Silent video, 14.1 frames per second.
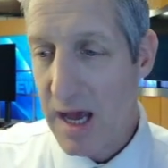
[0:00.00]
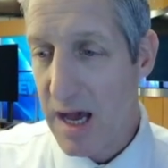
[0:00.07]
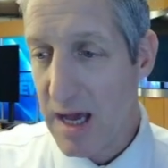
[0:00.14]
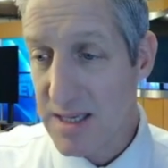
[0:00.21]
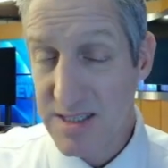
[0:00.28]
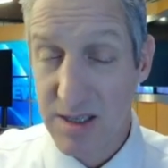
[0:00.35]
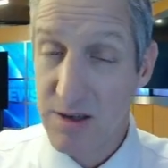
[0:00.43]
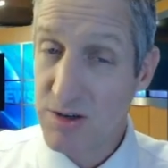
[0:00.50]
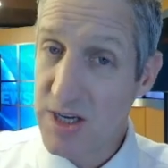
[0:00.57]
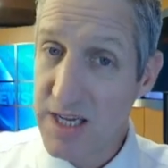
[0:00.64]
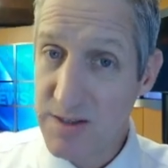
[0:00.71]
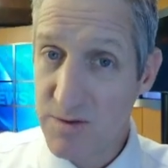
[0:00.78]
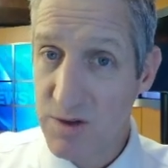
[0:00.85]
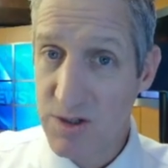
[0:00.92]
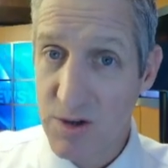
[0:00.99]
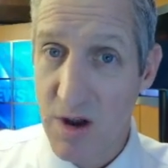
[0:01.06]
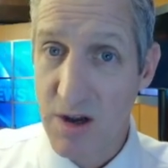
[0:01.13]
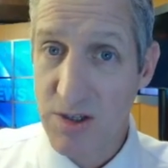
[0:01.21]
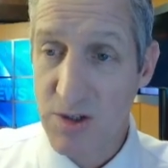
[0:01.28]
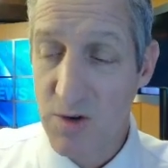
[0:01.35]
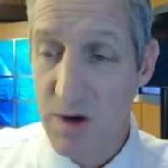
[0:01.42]
Uh, still a chance for a
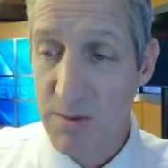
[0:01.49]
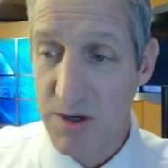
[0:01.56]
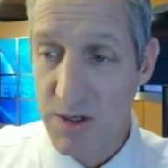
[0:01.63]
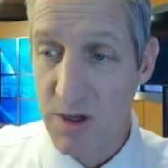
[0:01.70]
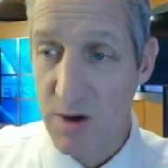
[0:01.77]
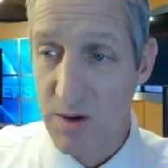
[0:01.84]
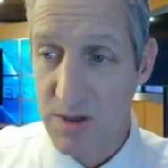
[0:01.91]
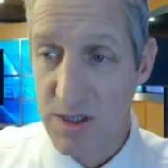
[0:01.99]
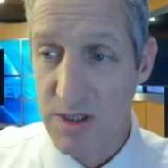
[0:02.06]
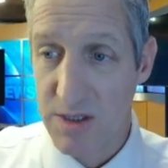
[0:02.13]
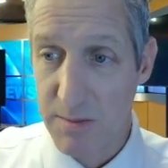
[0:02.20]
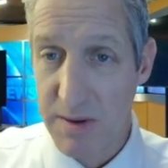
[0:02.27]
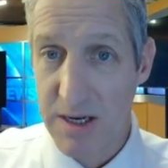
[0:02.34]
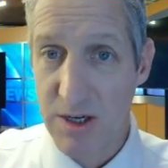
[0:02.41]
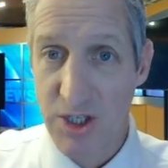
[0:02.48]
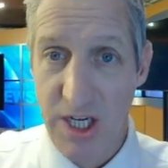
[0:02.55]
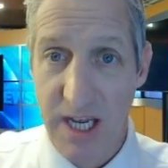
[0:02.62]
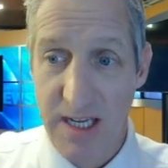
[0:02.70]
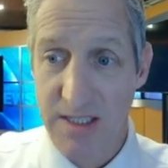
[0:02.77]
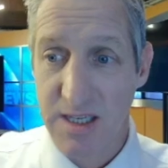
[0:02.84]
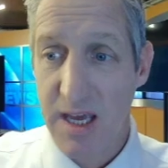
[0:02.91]
strong storm or two. It's just the better
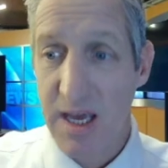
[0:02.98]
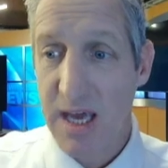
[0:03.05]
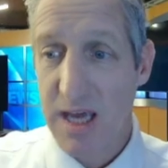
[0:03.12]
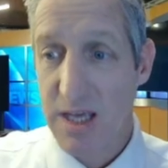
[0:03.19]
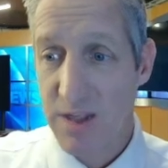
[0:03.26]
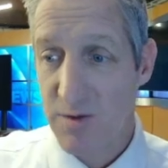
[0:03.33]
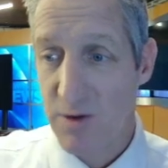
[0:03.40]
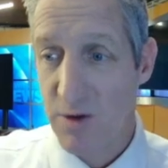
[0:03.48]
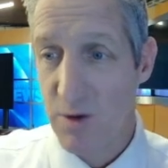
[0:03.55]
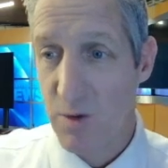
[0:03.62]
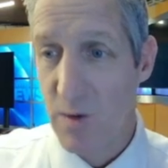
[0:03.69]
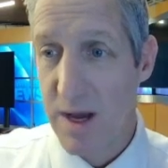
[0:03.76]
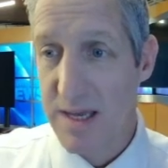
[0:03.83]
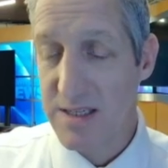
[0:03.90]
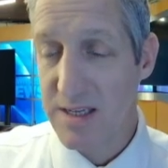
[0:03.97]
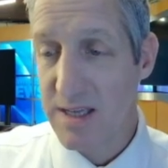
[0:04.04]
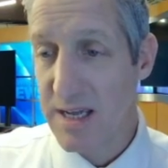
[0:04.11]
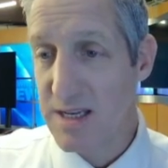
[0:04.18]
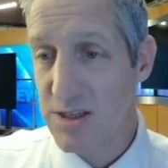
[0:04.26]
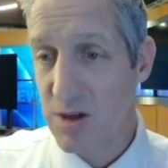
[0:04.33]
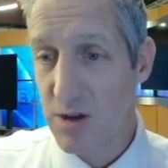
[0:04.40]
chance is further west. And
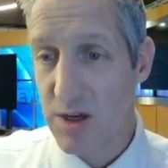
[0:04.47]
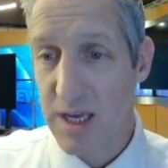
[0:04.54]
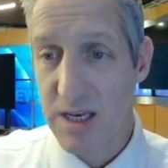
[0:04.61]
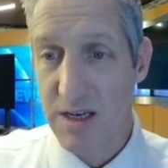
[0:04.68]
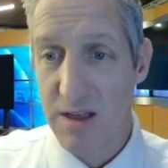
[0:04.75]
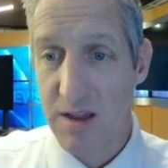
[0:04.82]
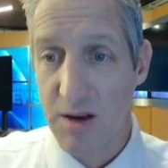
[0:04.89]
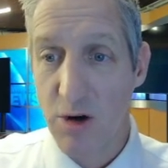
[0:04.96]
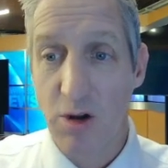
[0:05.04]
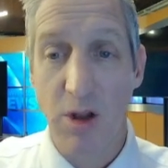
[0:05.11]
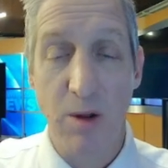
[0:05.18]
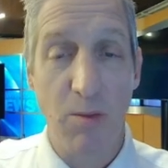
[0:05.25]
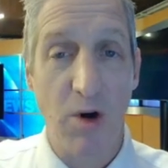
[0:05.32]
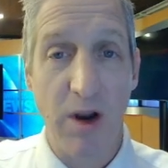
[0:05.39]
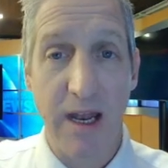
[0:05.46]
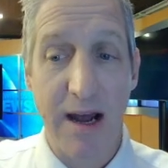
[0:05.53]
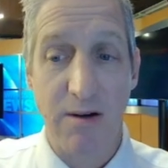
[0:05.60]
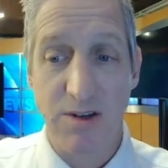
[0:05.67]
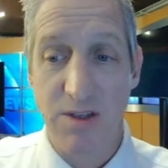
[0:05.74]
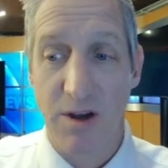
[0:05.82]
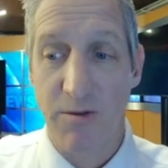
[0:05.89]
then as you look into the early morning
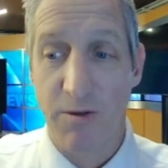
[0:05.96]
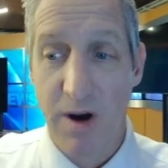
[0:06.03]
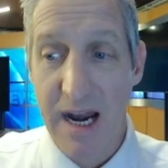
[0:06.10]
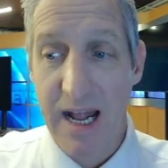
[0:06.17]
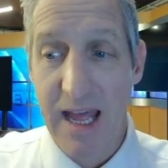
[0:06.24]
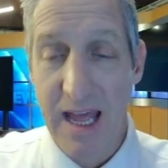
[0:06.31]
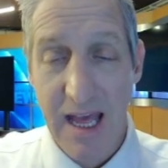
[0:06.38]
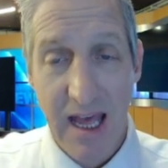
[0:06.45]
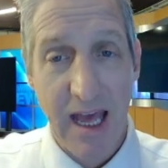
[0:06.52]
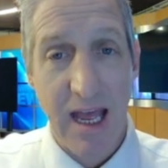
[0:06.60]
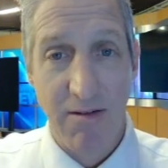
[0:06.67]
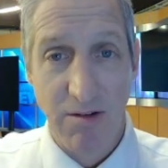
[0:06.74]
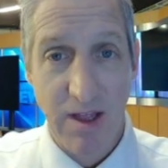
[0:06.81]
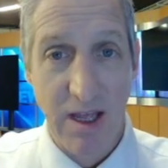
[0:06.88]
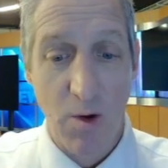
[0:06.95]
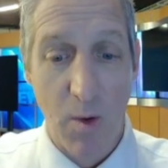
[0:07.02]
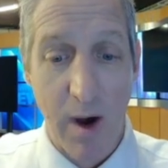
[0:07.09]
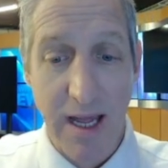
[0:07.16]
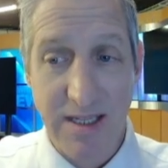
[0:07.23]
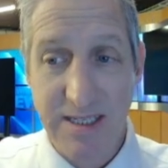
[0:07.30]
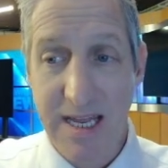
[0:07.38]
hours on Friday, everything
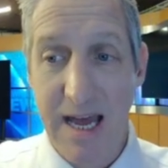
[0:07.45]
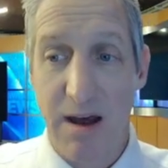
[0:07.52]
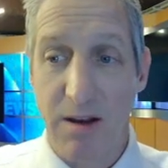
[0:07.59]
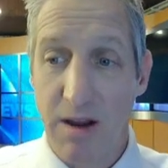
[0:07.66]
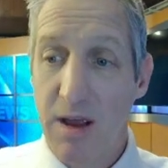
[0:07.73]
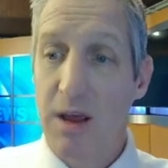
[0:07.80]
quiets down.